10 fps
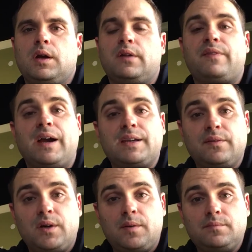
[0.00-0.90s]
And if I
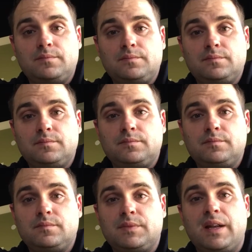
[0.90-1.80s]
give up,
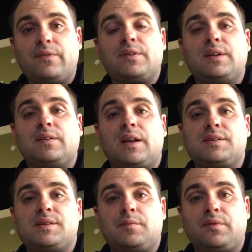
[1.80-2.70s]
then everything that I
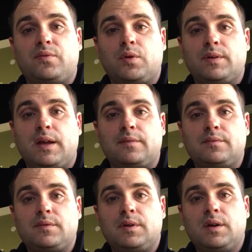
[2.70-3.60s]
said before that,
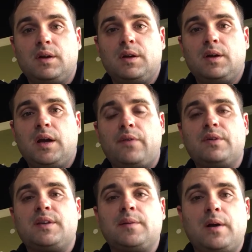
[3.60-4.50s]

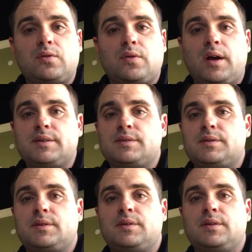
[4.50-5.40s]
everything about
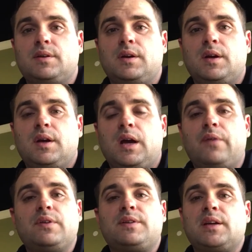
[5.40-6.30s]
Christ,
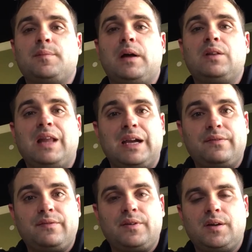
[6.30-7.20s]
everything about
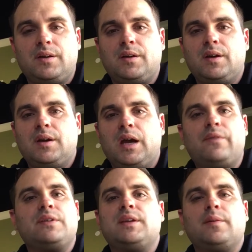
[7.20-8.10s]
life,
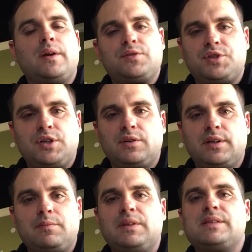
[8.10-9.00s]
everything about
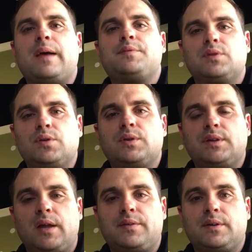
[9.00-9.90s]
cheerleading means absolutely
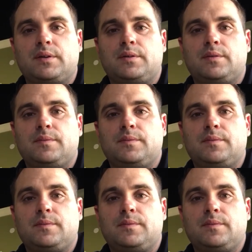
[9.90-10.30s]
nothing.